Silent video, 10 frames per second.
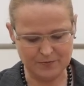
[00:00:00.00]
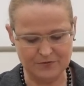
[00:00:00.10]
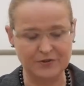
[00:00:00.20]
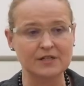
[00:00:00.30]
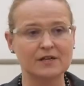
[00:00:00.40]

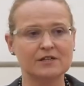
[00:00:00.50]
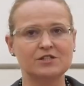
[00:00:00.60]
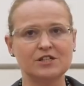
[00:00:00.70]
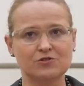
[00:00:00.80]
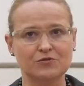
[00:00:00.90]
between
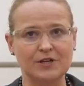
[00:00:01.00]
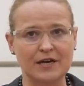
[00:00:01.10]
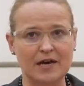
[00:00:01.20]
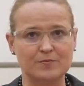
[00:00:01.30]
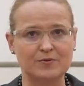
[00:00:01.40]
theory
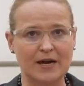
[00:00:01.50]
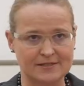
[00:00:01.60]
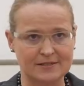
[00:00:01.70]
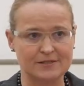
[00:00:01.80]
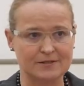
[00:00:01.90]
and
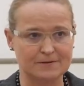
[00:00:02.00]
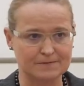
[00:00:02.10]
practice.